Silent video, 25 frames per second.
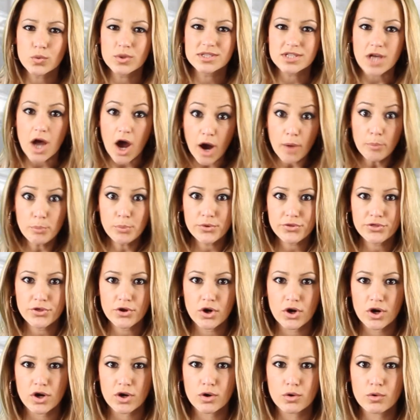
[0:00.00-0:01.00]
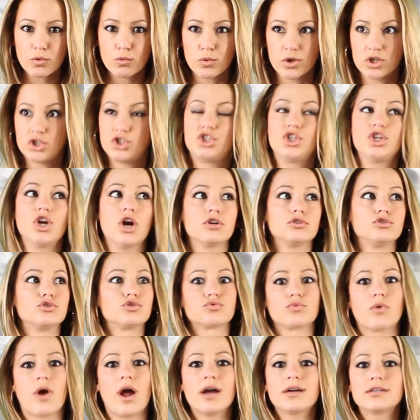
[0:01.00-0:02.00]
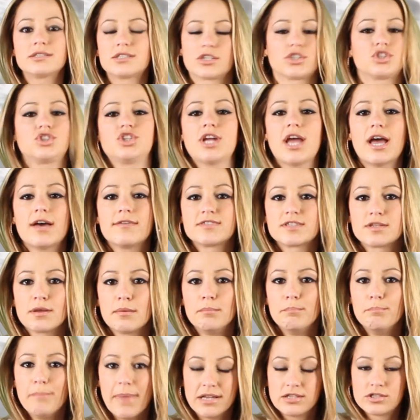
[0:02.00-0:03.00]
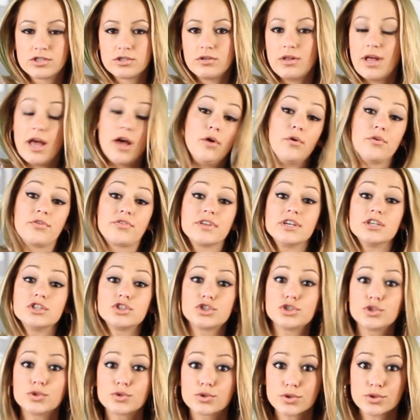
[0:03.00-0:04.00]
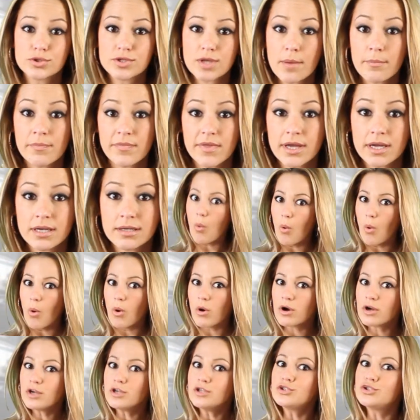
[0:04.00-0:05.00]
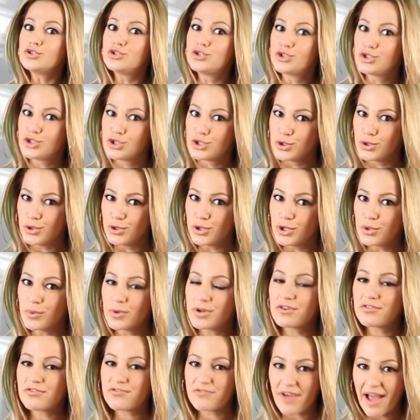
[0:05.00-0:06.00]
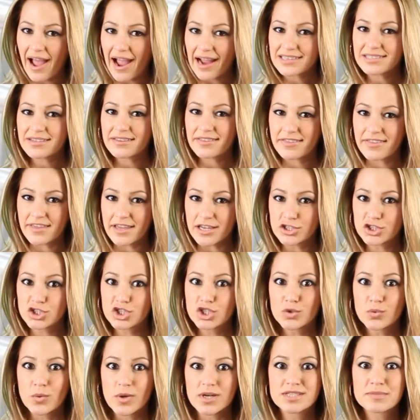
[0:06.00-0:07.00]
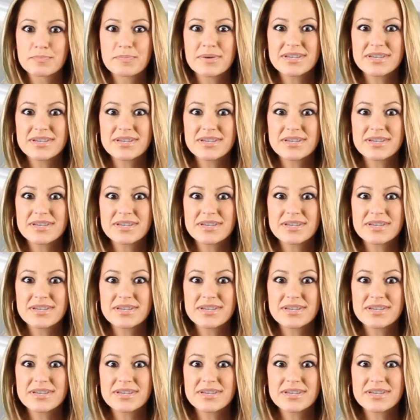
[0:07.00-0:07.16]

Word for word: was up with her? Was she on drugs? Does she have some mental health issues or something? Or do you in fact think she was